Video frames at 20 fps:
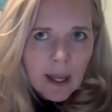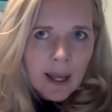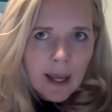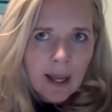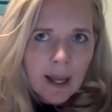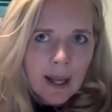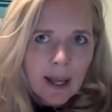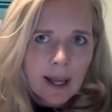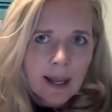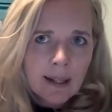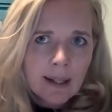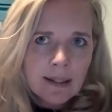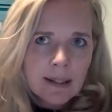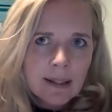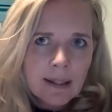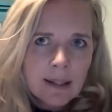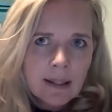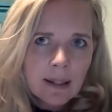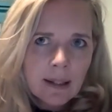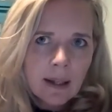And
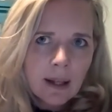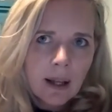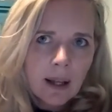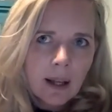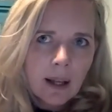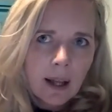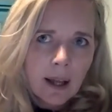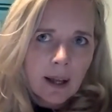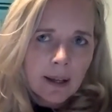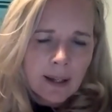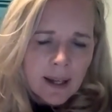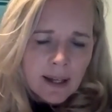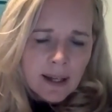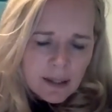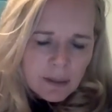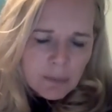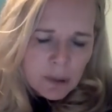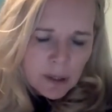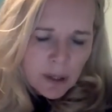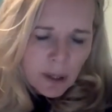I guess
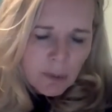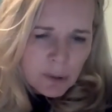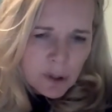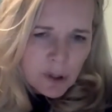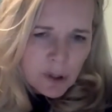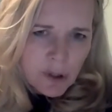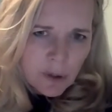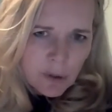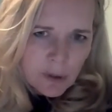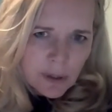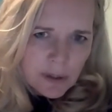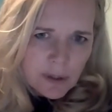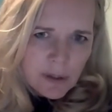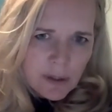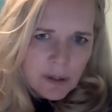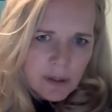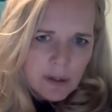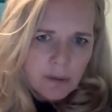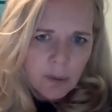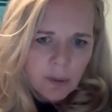I'm an
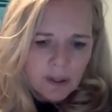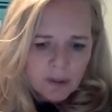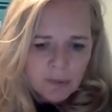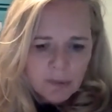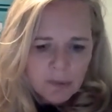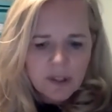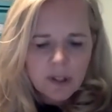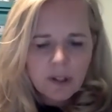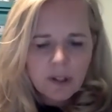opportunist. When there was an